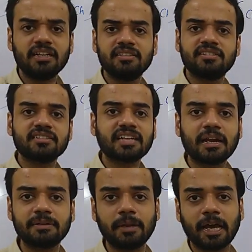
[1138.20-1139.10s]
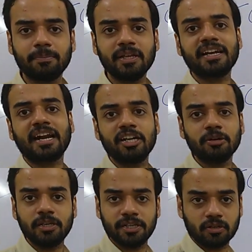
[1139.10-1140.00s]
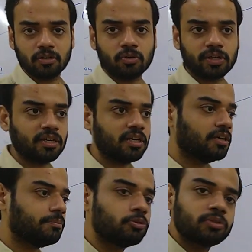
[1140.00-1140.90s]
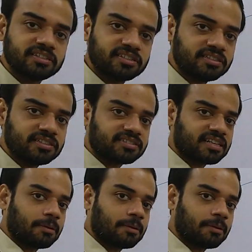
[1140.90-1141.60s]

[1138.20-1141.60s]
It is just happening randomly. Okay, mutation just